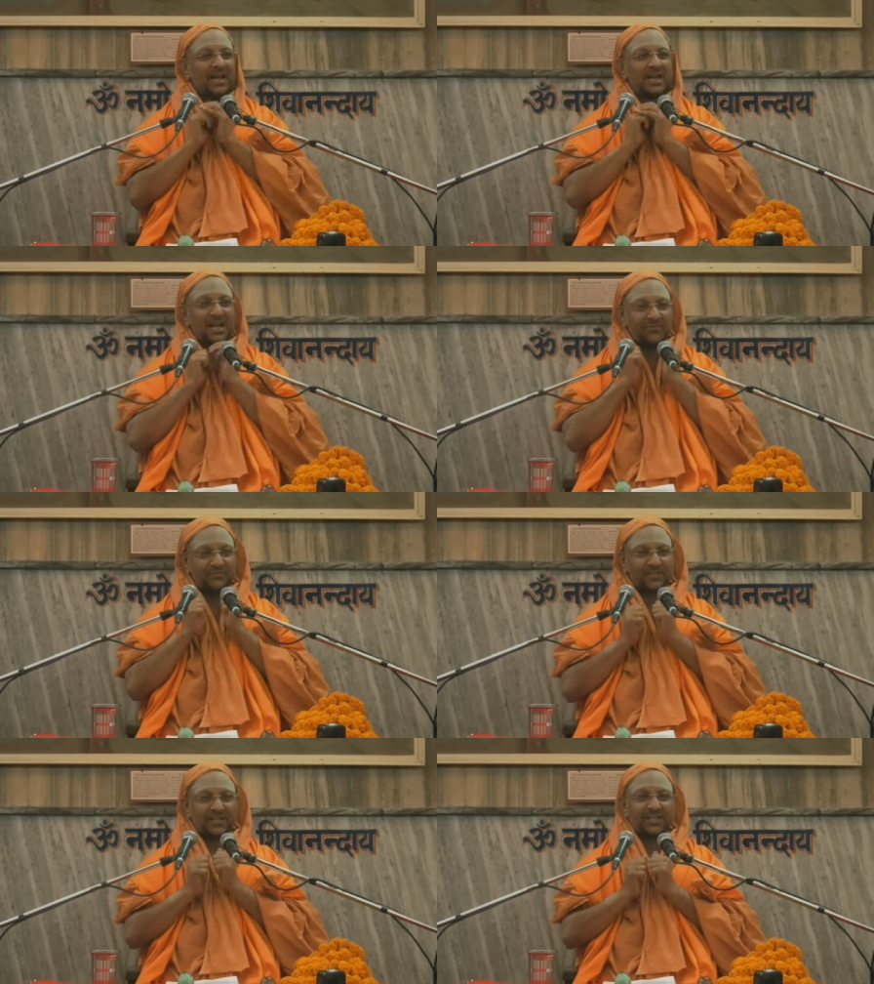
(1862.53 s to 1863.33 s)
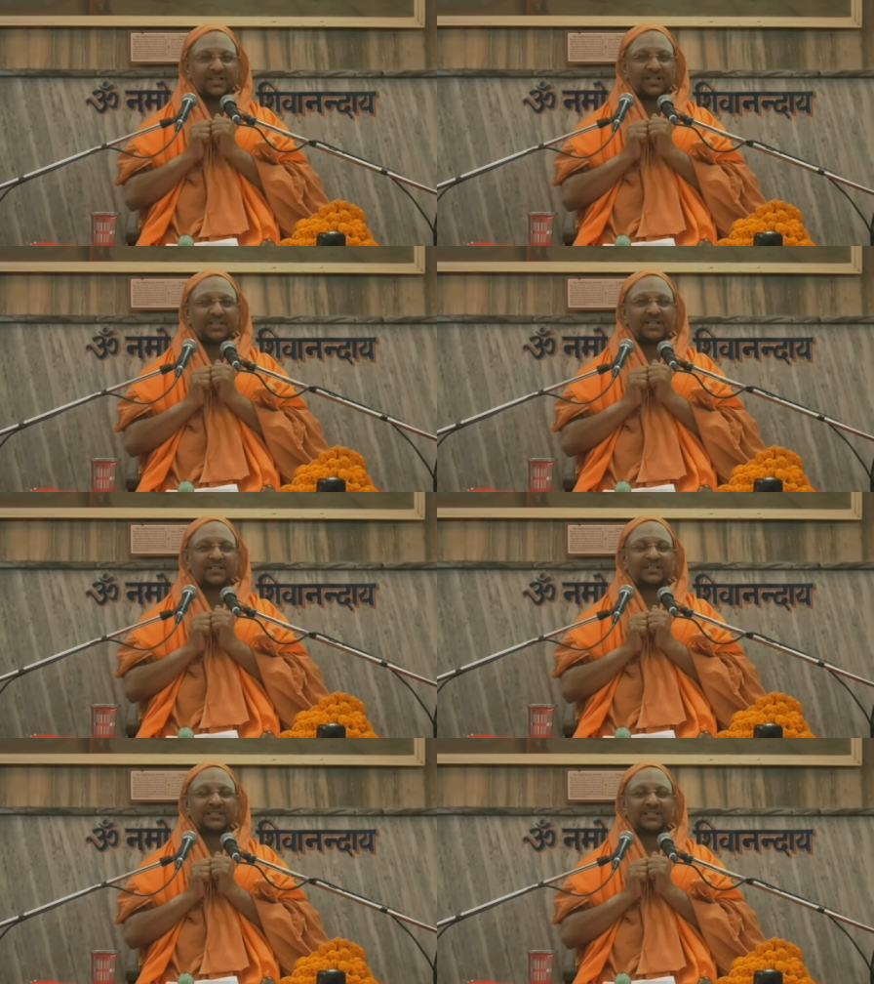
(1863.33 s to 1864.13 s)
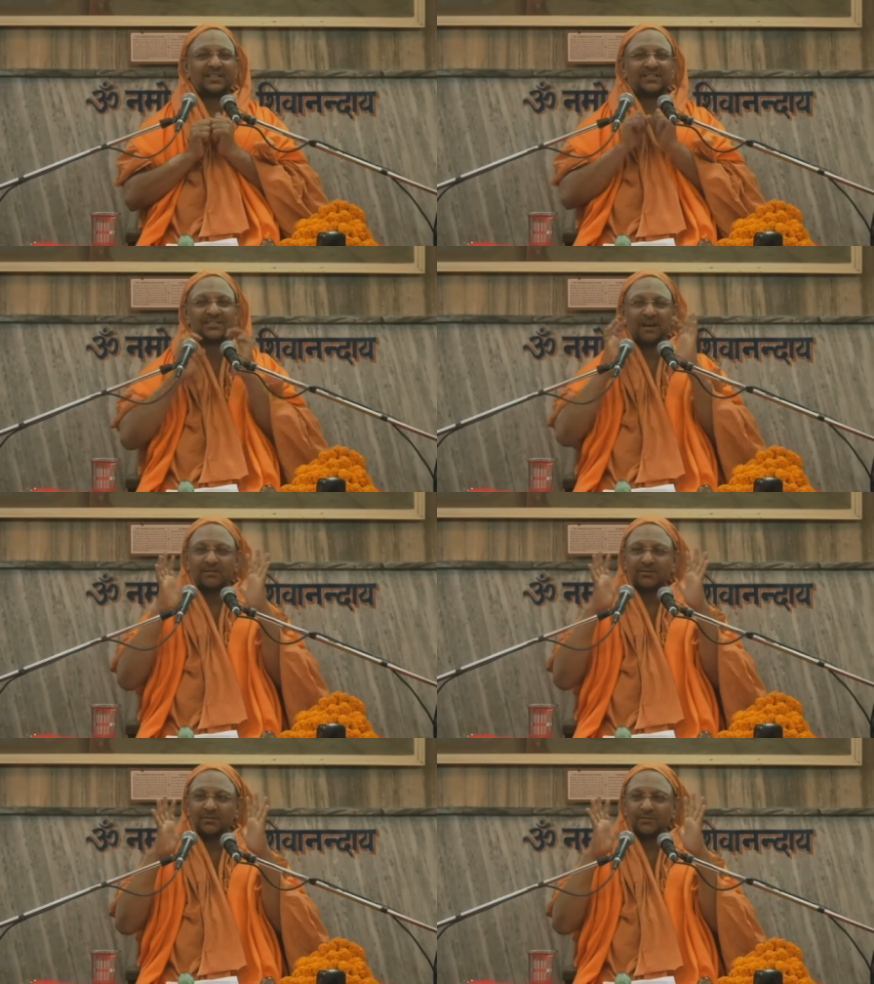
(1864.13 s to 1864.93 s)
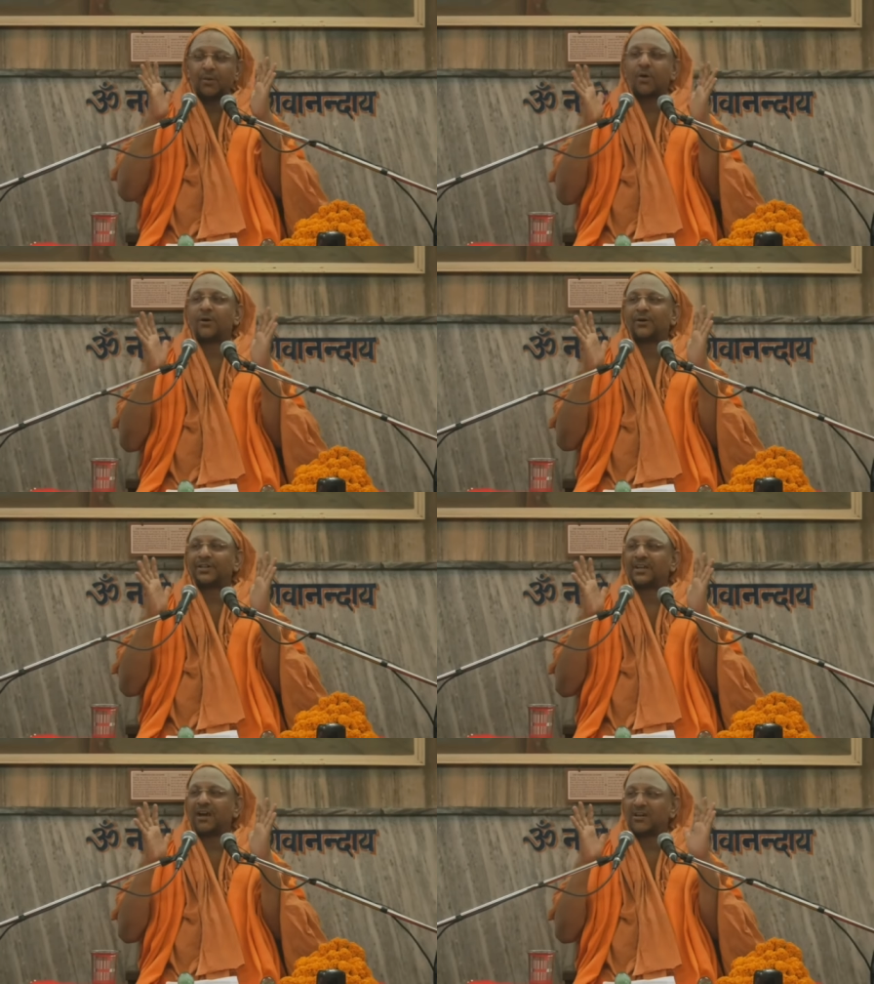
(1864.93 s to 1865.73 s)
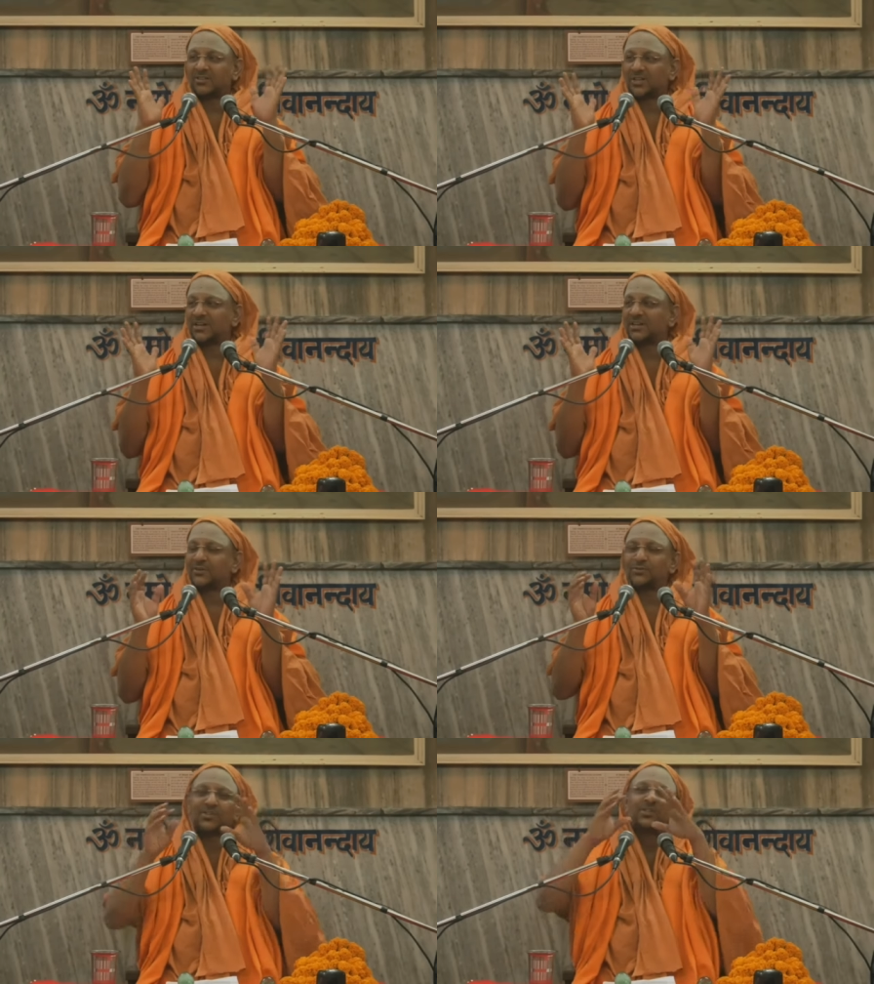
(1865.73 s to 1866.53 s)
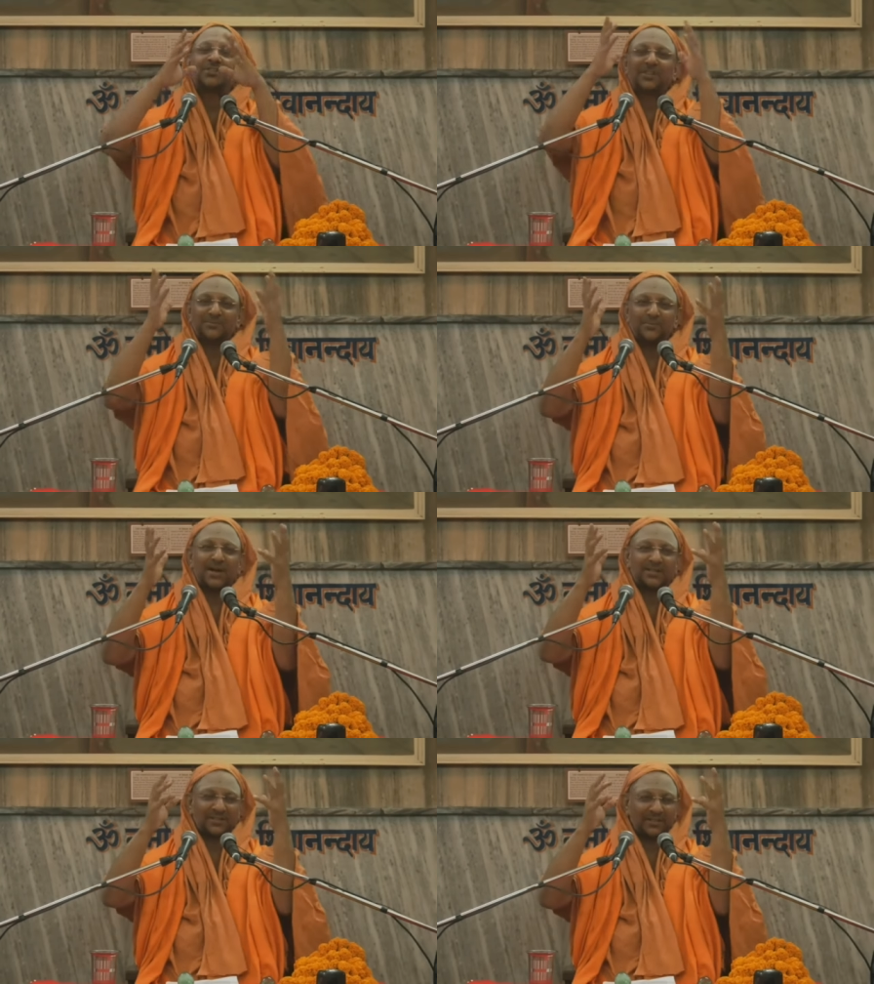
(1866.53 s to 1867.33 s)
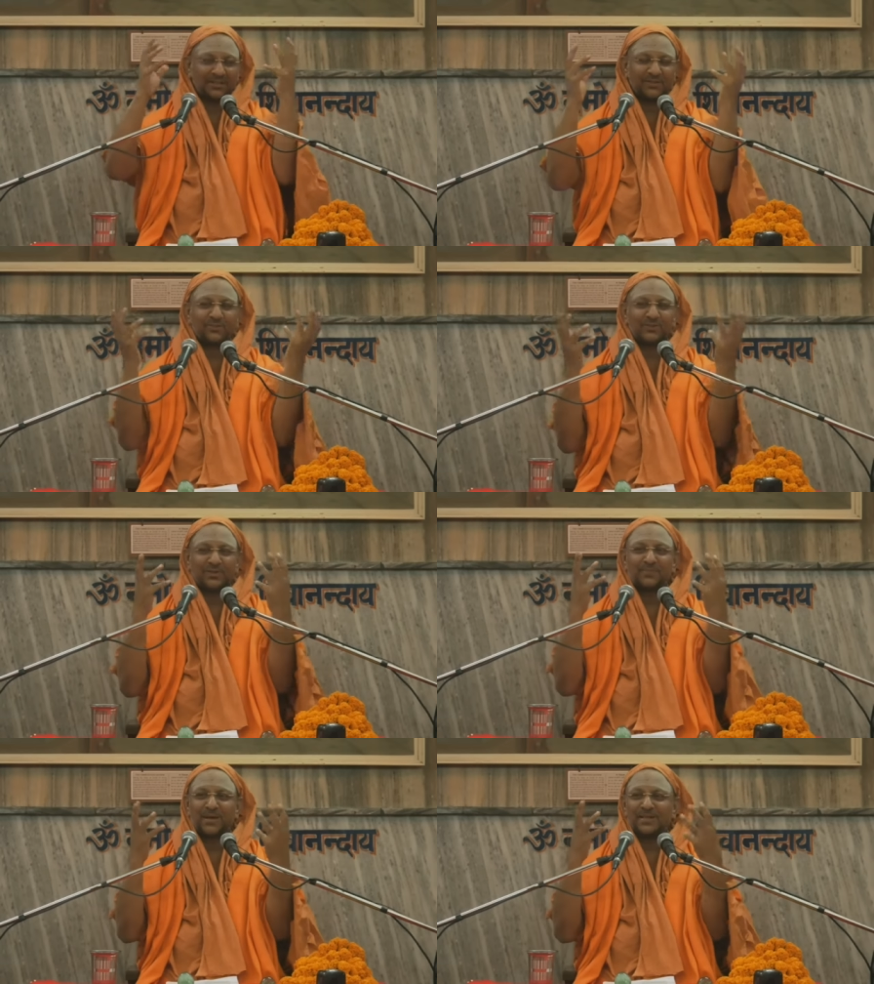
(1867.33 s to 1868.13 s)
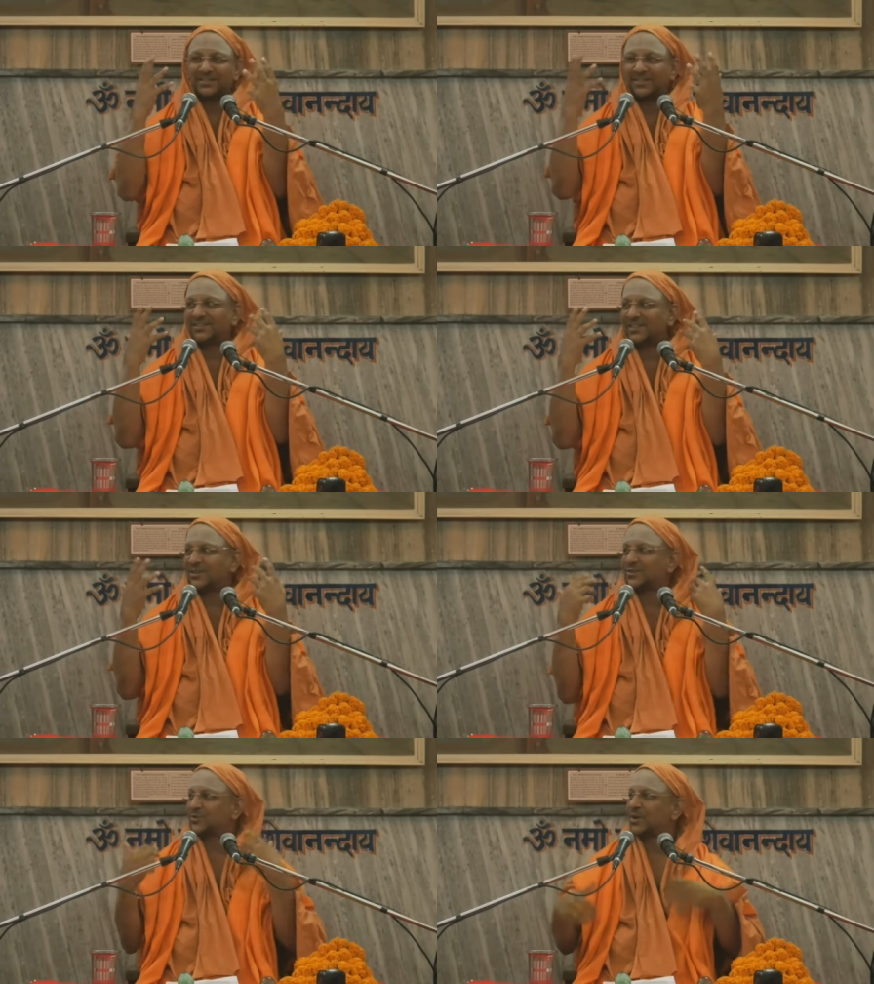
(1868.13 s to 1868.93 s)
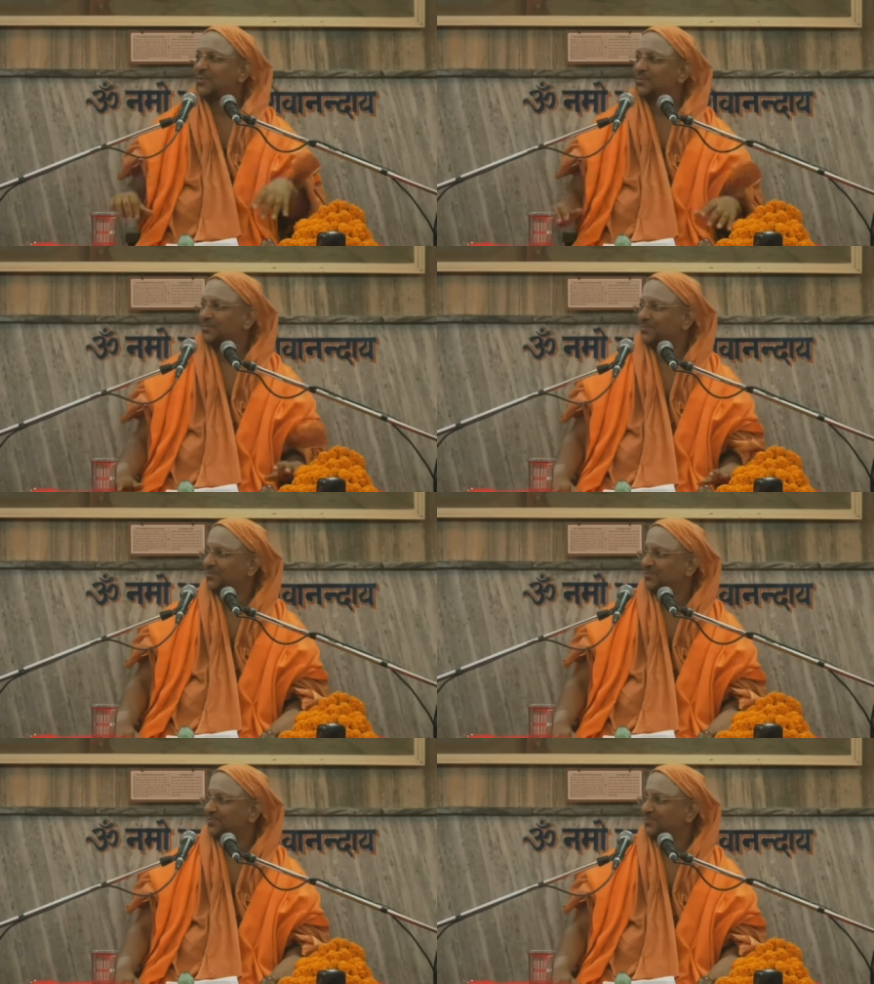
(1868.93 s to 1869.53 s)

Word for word: And every day, this young boy, Acharya, you just imagine, you, the imagination has to come.